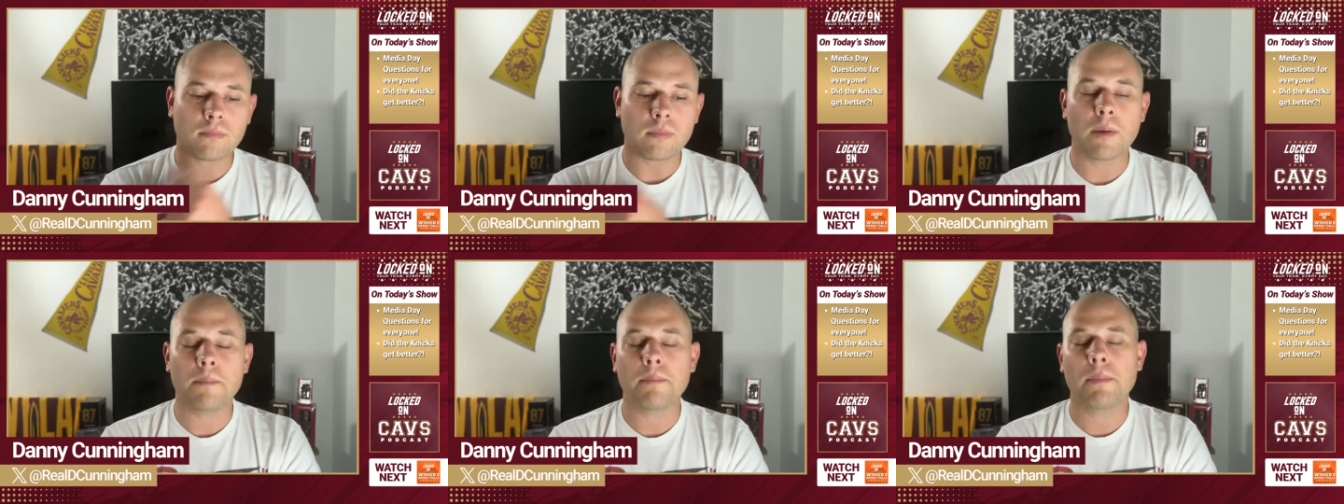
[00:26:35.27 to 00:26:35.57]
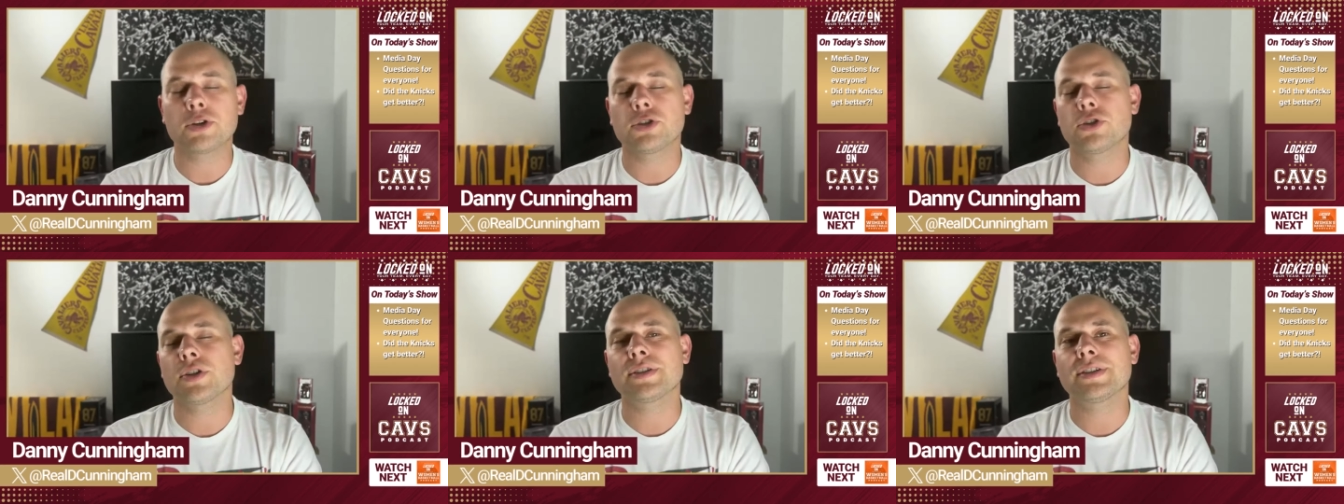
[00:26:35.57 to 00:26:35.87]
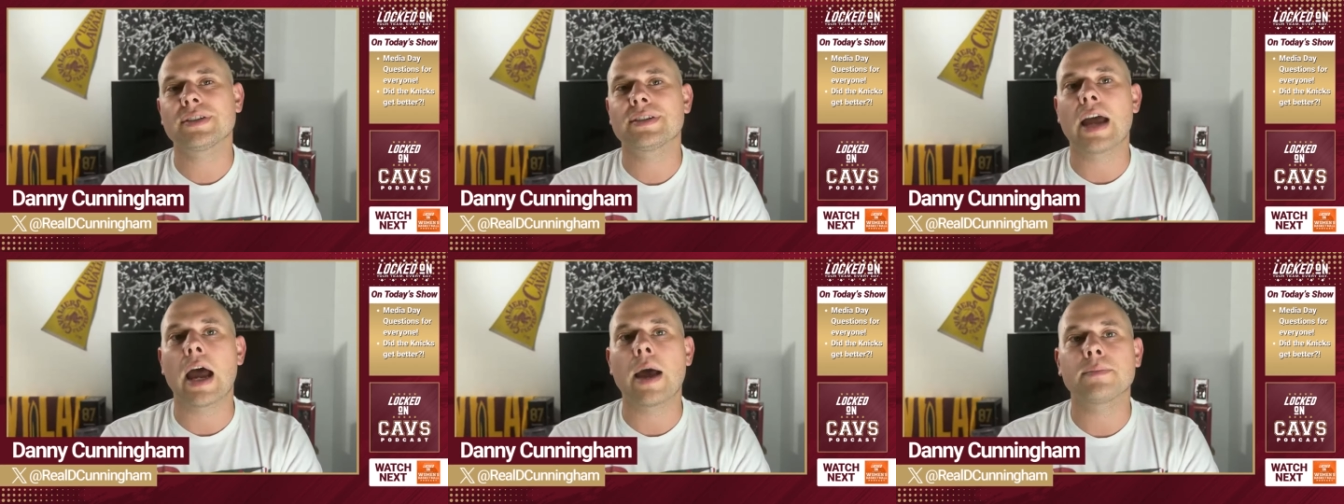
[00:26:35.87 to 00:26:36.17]
But
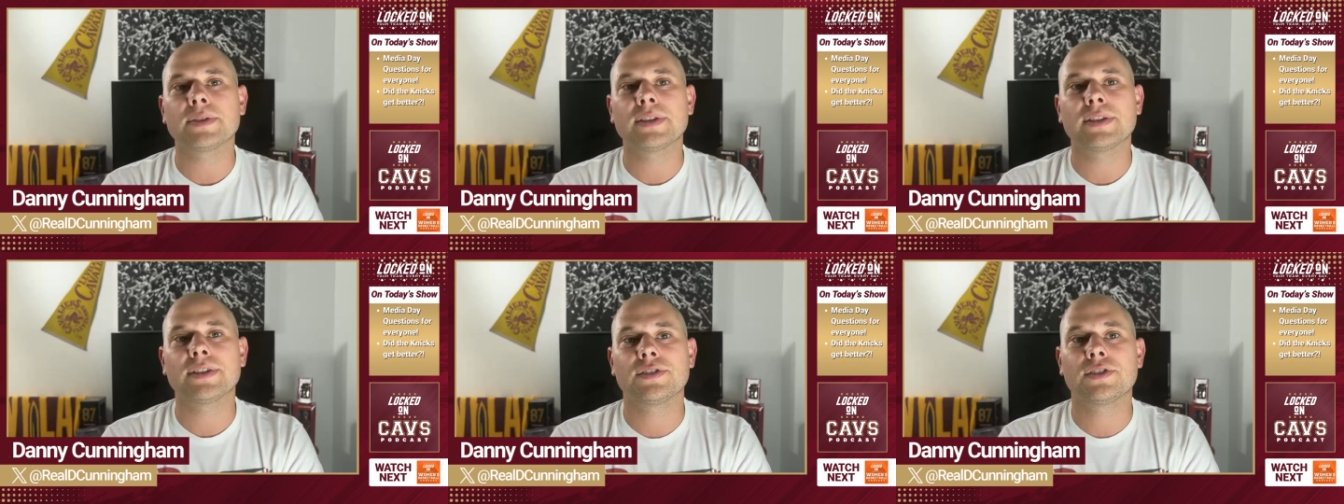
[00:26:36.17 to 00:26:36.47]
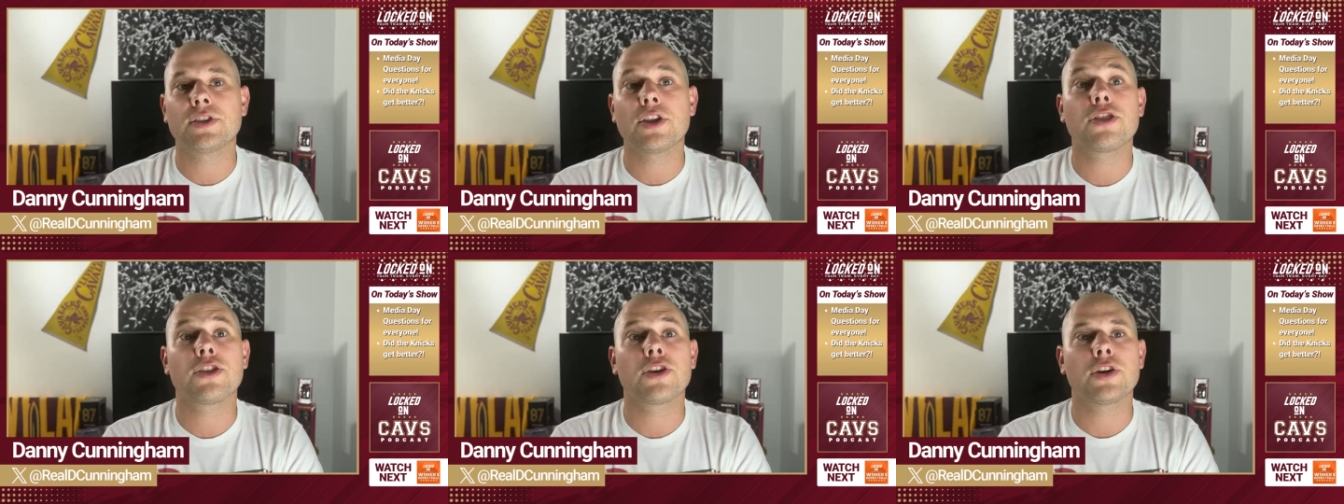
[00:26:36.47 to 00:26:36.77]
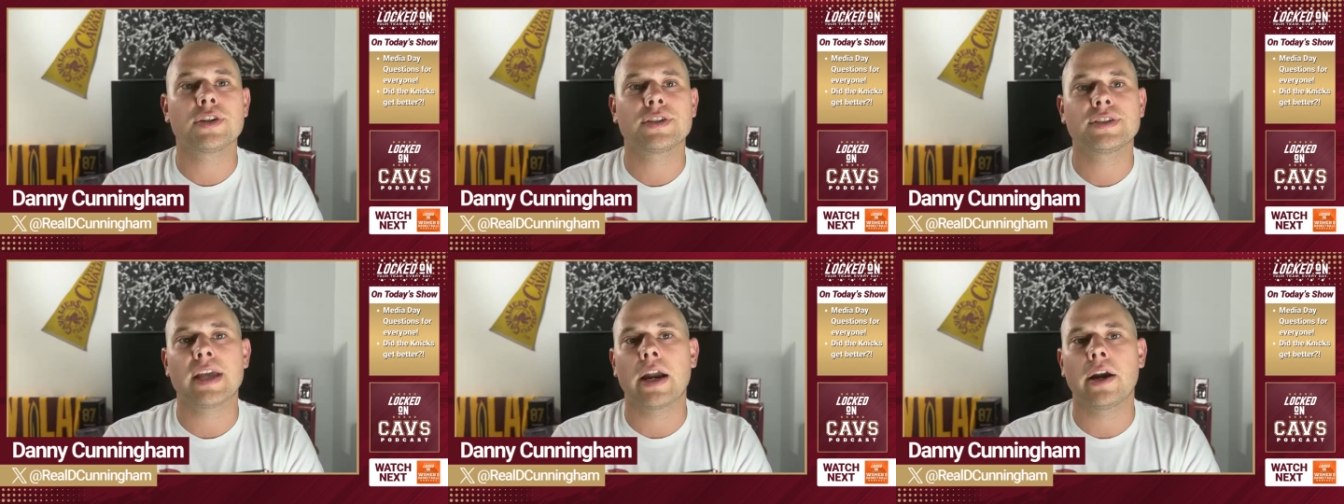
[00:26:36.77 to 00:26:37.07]
Tristan Thompson's the
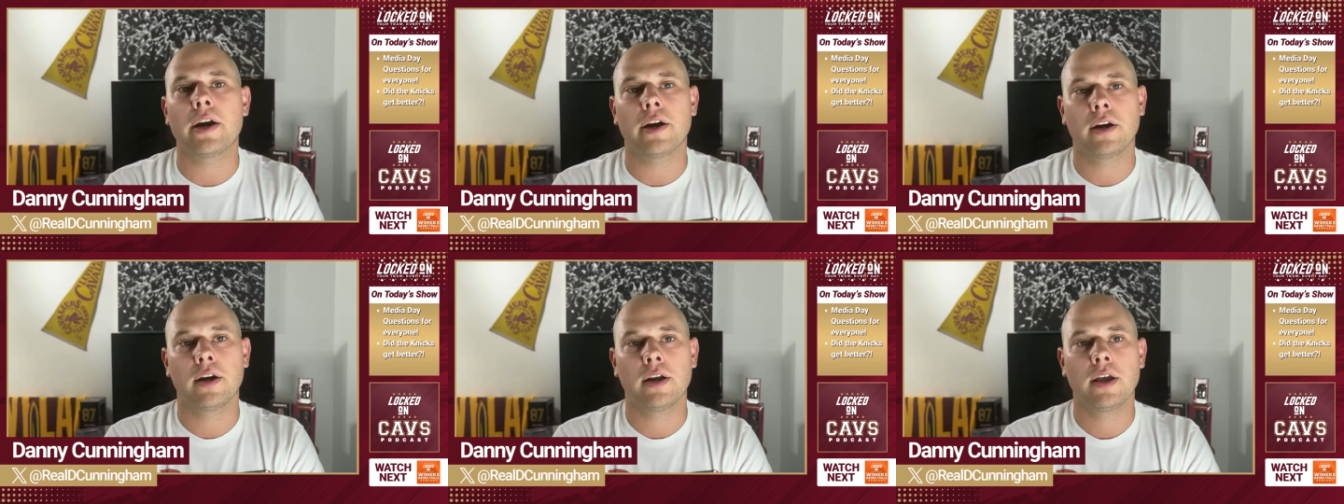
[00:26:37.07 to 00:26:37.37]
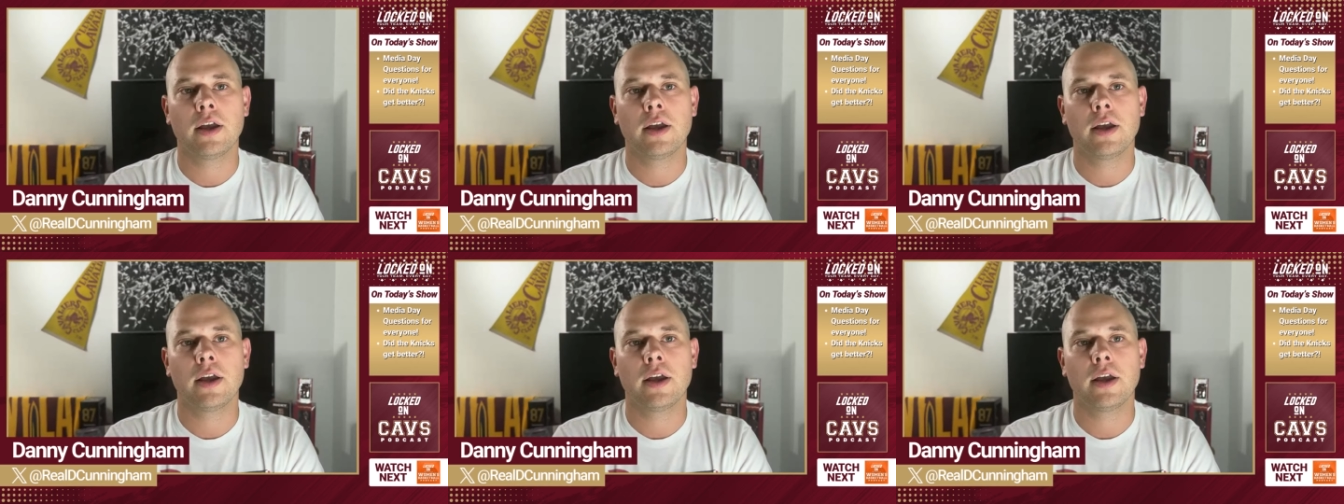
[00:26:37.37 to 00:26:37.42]
third center.